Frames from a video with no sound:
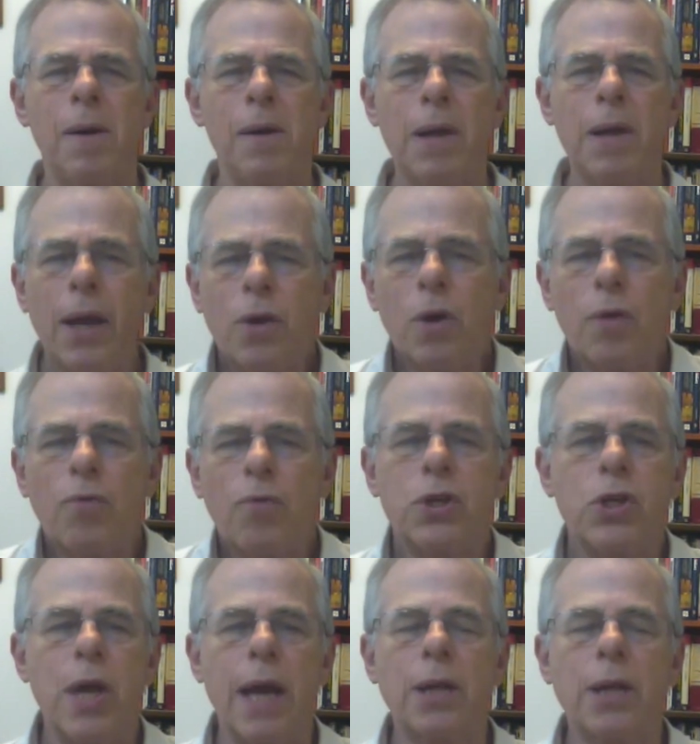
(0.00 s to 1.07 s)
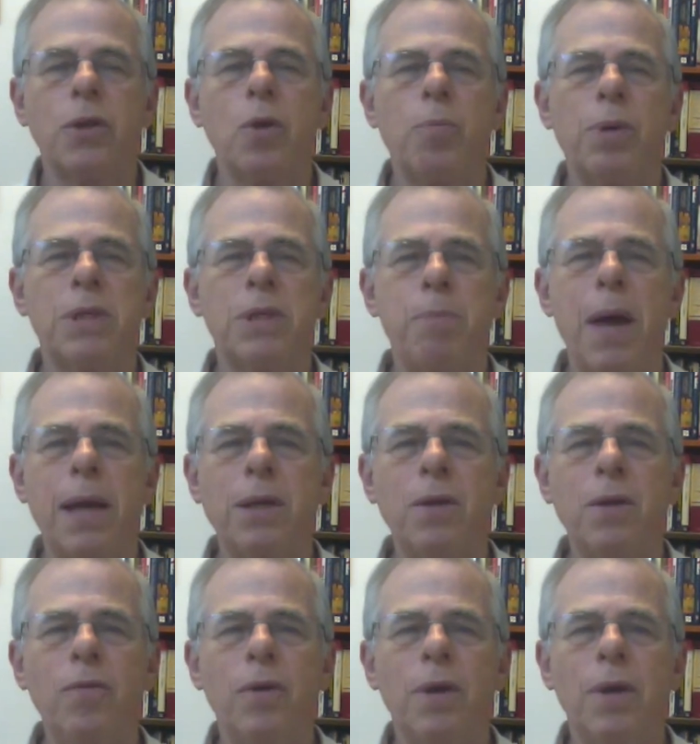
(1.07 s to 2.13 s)
I could have rejected their
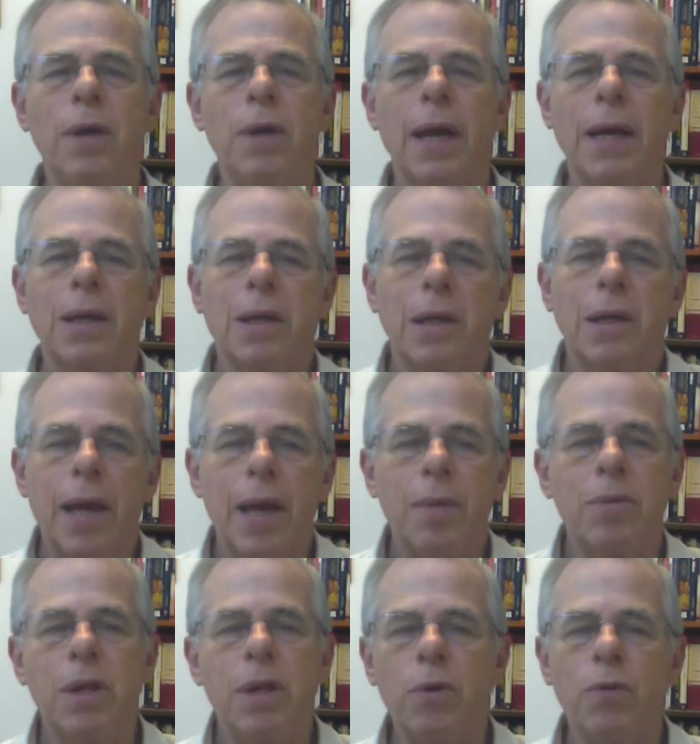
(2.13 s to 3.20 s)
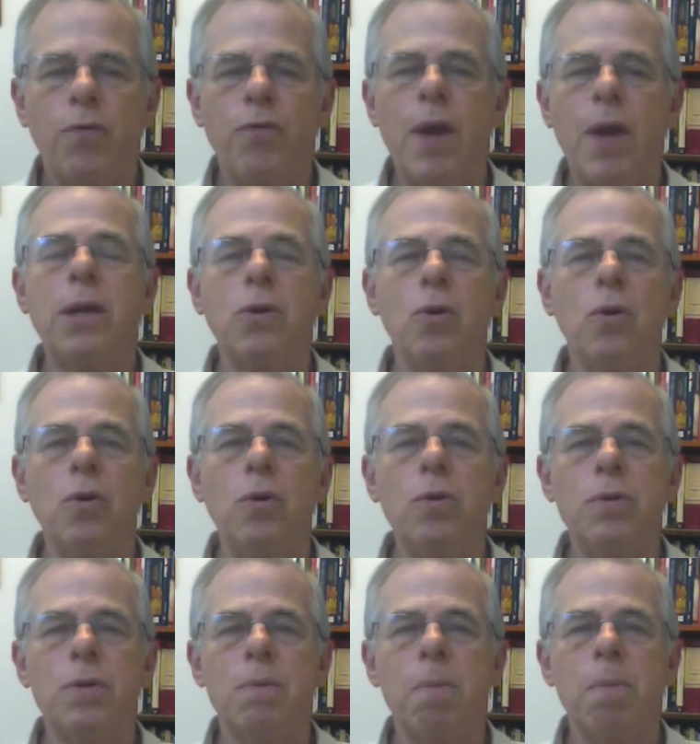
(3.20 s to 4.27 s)
perspective and claimed that it was fake
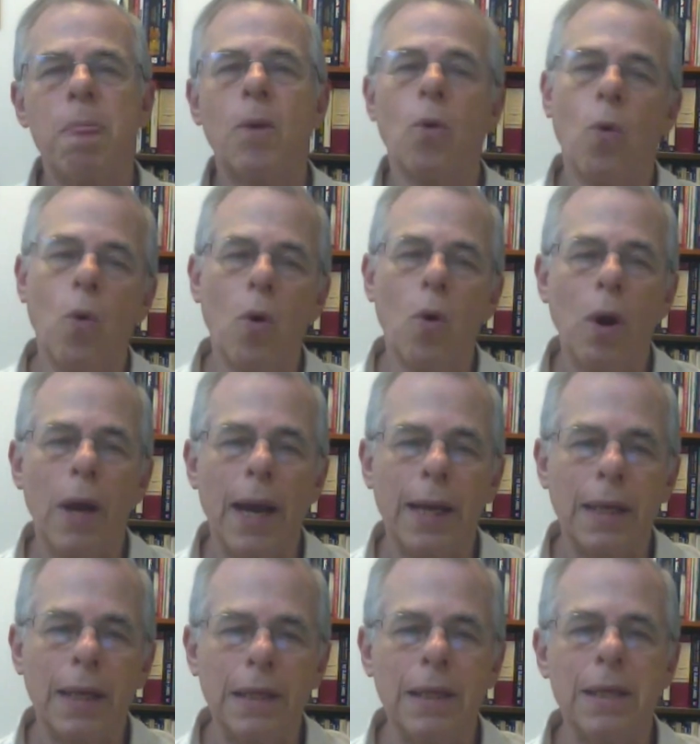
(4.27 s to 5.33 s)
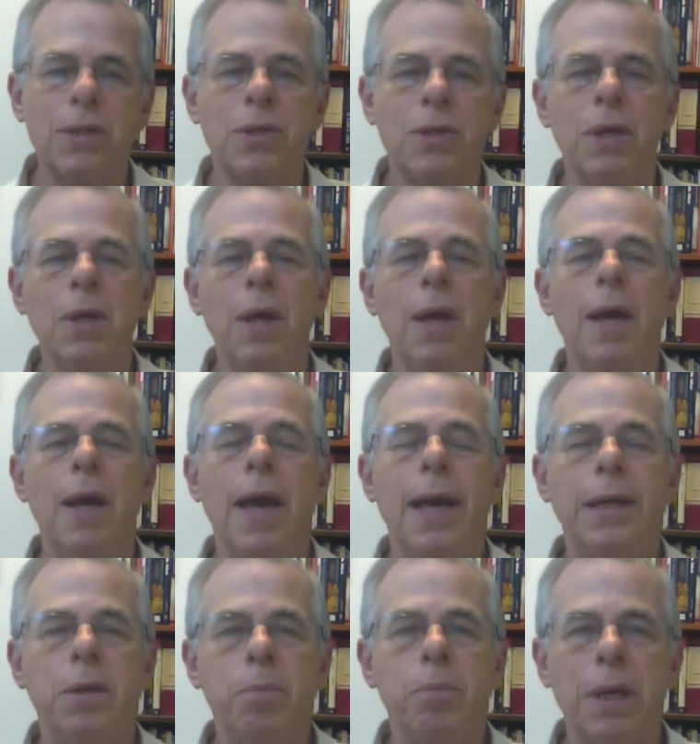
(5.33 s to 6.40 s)
news, or I could listen
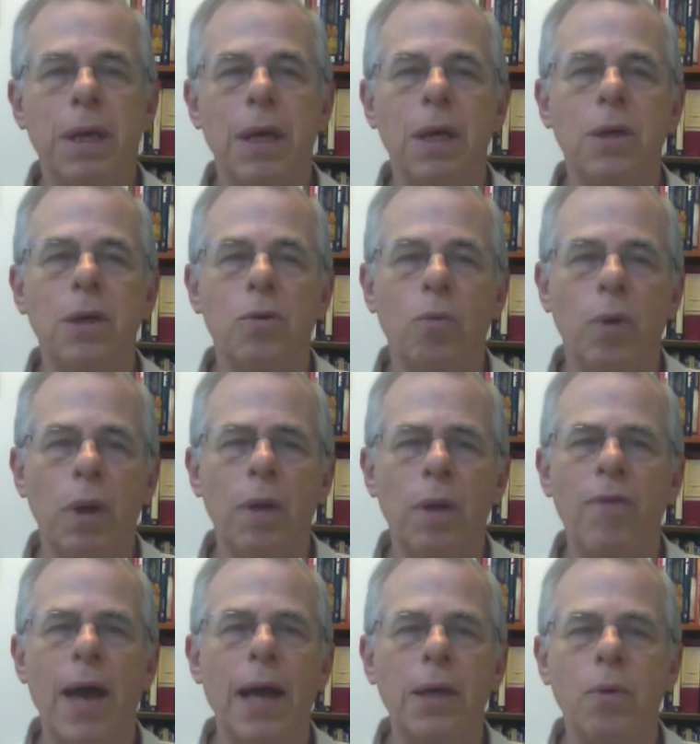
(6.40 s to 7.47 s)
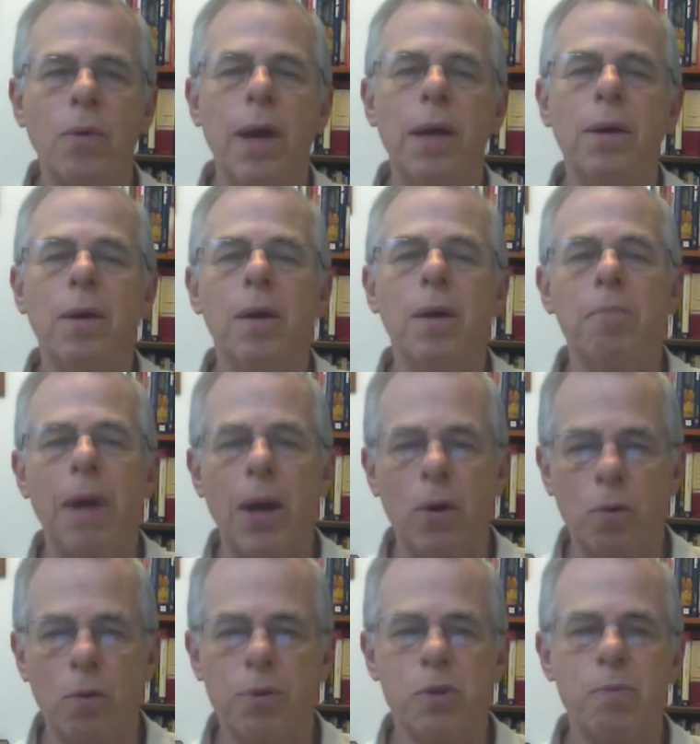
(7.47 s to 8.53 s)
and to begin to reevaluate my
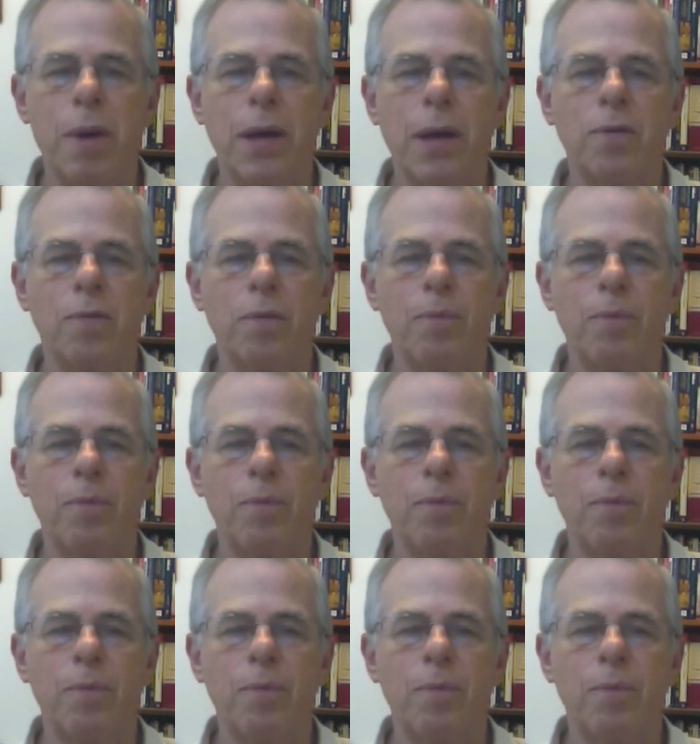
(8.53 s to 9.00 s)
own perspective.